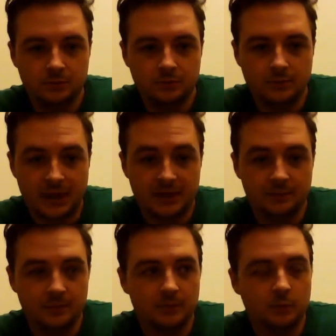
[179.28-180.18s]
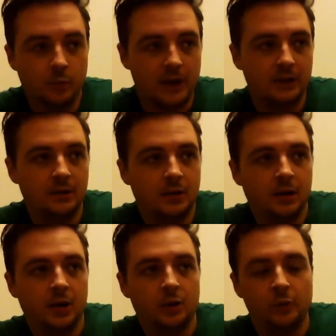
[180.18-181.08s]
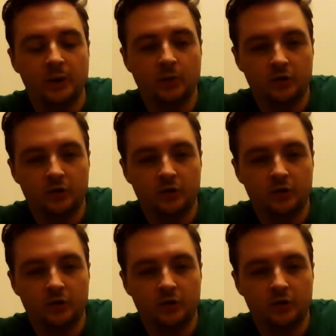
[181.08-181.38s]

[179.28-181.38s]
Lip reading: past simple, when we were